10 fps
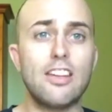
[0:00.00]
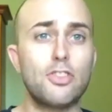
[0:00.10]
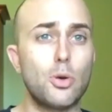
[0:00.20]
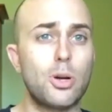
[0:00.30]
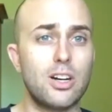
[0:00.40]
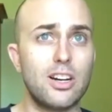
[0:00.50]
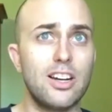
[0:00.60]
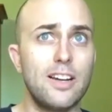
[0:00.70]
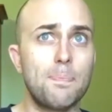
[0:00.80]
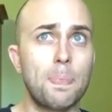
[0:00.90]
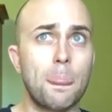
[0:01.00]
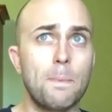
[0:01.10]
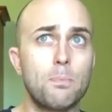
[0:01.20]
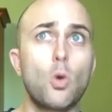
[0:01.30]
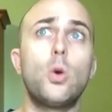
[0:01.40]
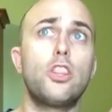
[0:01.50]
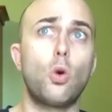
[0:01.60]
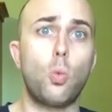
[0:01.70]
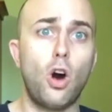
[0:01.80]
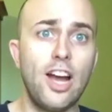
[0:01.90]
if you were with
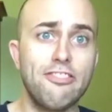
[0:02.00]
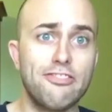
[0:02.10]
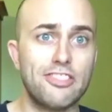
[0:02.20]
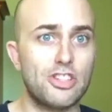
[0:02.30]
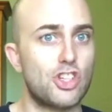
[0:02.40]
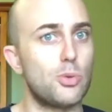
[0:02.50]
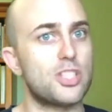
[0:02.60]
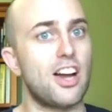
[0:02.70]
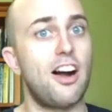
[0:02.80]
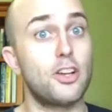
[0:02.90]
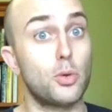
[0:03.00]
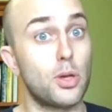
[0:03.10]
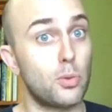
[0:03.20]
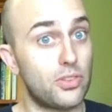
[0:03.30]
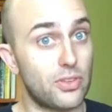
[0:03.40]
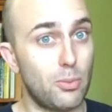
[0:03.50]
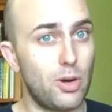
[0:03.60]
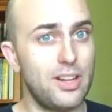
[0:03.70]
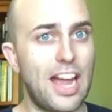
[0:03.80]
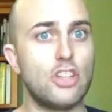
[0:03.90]
your wife and she was arguing with
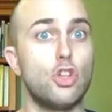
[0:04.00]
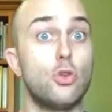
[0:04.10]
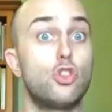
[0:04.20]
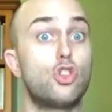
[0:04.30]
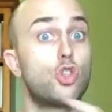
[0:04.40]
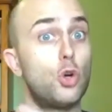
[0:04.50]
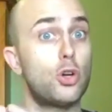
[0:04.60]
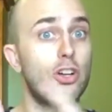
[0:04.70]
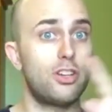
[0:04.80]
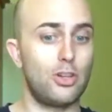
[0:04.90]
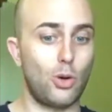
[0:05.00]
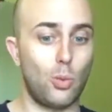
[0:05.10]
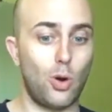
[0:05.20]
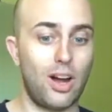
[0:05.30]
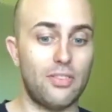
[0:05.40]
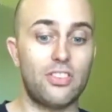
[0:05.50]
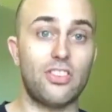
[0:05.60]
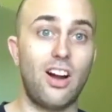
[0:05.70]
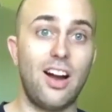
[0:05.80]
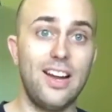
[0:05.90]
someone and you took your wife's
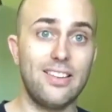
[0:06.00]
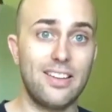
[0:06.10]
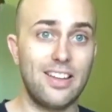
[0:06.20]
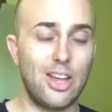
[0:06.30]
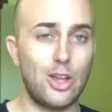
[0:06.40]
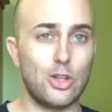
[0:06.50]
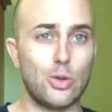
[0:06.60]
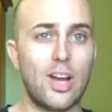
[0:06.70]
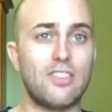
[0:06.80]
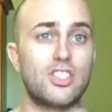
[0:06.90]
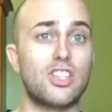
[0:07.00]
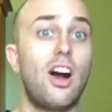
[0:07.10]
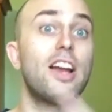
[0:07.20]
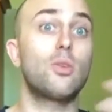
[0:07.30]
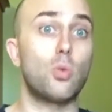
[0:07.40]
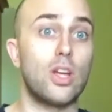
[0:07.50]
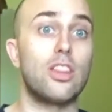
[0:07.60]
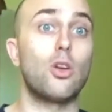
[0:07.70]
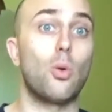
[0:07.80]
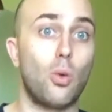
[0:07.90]
side, you have sided
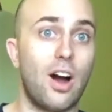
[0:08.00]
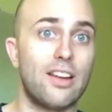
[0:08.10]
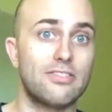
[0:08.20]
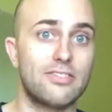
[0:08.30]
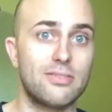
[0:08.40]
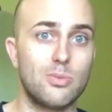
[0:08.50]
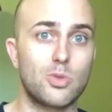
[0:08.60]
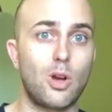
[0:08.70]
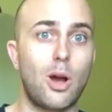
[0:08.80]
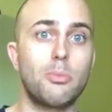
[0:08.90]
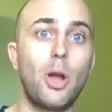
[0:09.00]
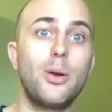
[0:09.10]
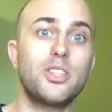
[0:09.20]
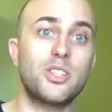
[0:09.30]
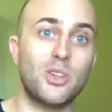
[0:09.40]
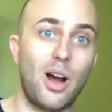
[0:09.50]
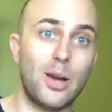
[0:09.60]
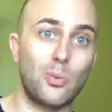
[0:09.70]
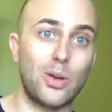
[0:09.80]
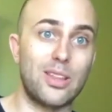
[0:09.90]
with your wife. So I'm going to
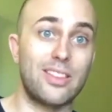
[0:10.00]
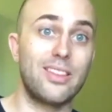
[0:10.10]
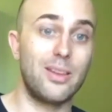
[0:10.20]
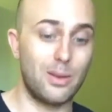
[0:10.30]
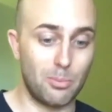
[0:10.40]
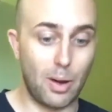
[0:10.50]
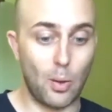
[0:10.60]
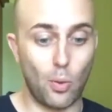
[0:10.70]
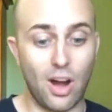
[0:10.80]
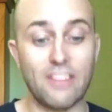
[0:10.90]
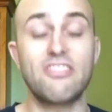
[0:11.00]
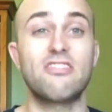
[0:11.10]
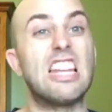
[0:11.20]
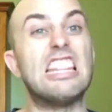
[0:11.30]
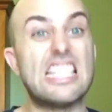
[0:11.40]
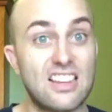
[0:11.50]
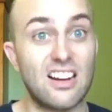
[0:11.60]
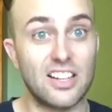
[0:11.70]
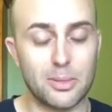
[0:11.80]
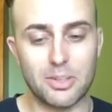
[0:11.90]
side with my wife in this
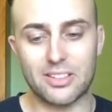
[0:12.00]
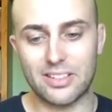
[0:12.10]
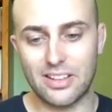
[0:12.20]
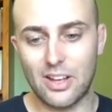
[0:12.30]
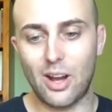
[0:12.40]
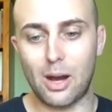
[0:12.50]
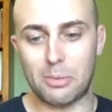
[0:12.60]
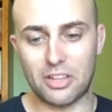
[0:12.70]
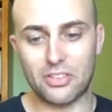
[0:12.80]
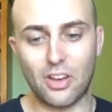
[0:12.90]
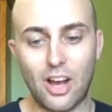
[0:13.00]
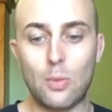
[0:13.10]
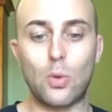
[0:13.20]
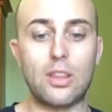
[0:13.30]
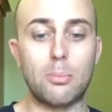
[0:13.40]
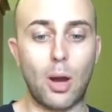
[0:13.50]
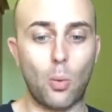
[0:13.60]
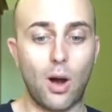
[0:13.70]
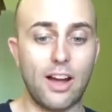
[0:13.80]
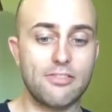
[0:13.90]
argument. I'm going to side with my
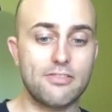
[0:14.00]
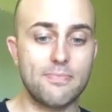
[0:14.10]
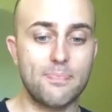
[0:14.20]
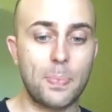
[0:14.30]
wife.